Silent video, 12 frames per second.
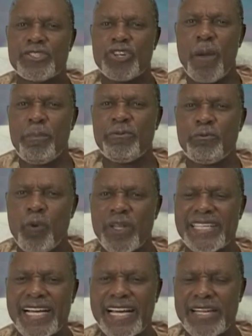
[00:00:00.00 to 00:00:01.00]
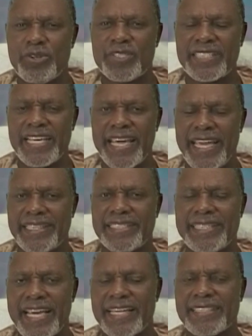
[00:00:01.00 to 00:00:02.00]
The drop of water cannot say
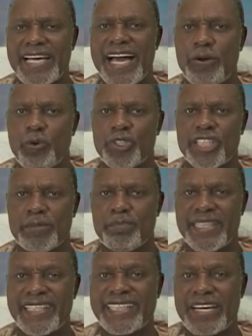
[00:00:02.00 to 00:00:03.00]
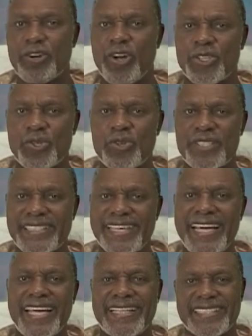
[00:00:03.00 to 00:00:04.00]
it is the entire ocean, but it can also not
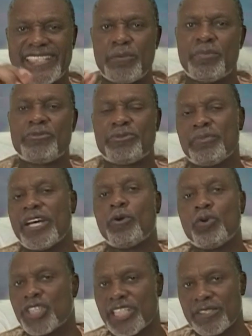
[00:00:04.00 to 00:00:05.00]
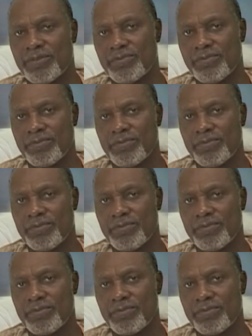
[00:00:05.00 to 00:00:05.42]
say it is separate from the ocean.